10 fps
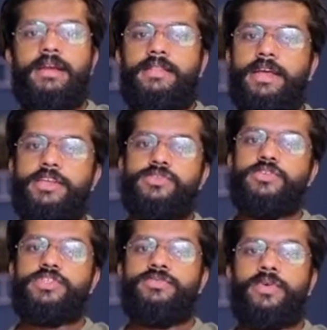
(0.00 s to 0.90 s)
that is
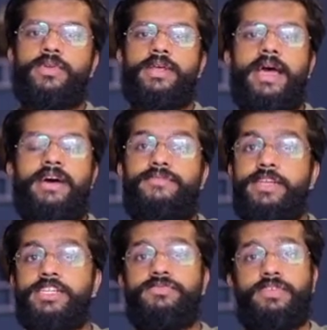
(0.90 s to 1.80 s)
used for the
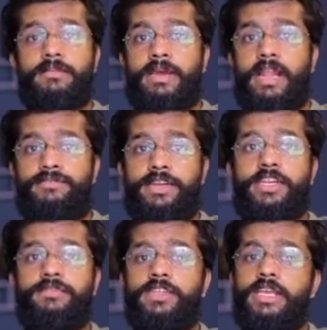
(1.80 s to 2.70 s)
affected female,
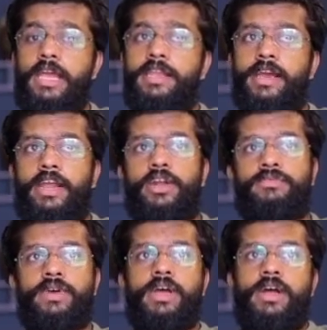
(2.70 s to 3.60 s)
affected with any kind
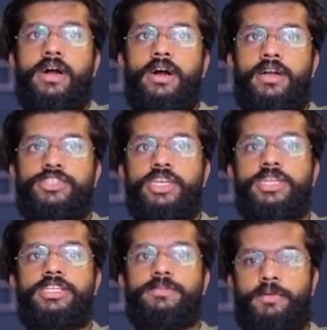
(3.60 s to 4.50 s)
of
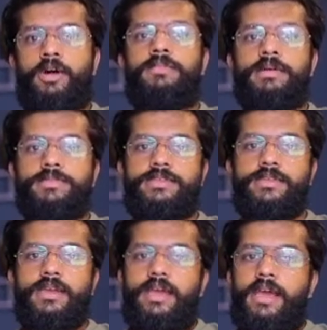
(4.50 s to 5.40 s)
genetic problems.
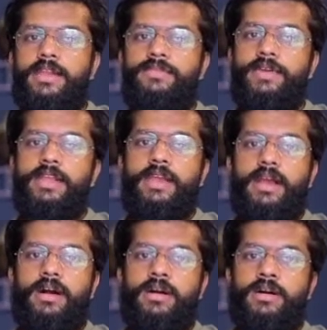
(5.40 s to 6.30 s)
And if any
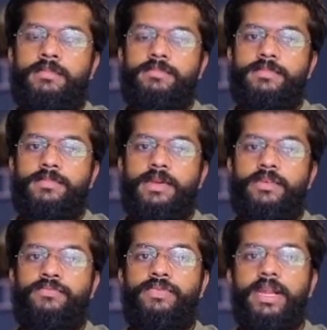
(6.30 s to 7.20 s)
a
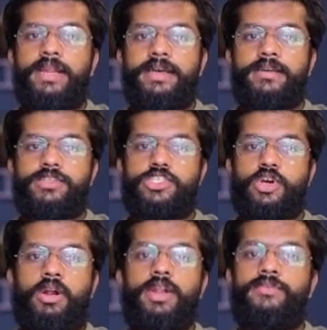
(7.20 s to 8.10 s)

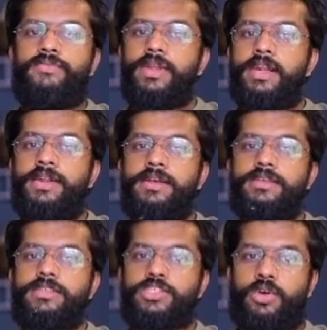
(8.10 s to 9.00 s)
solid filled
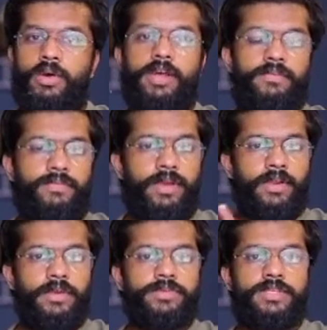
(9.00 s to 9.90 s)
square if we
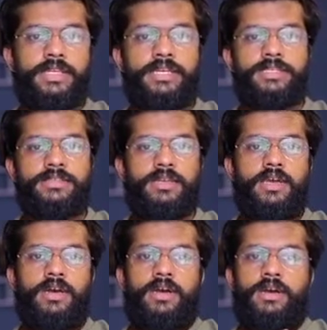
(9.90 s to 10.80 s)
are used, that is
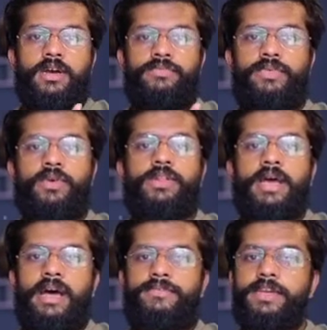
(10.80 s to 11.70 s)
for
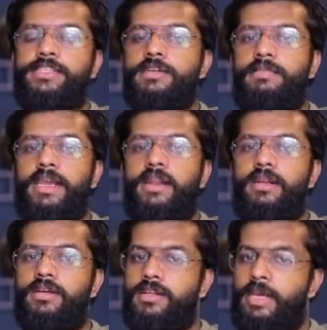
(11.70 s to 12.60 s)
the affected male,
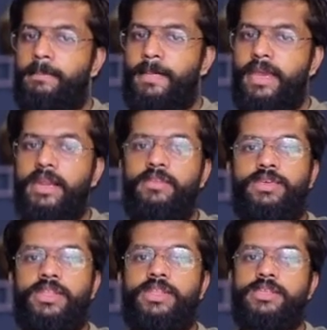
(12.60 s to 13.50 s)
a male
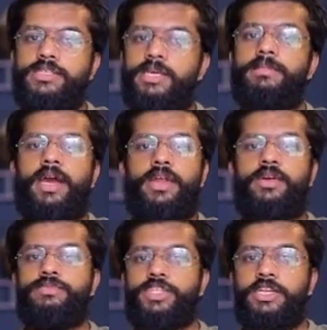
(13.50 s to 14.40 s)
with some kind
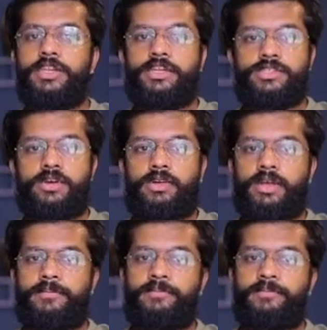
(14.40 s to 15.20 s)
of genetic disorder.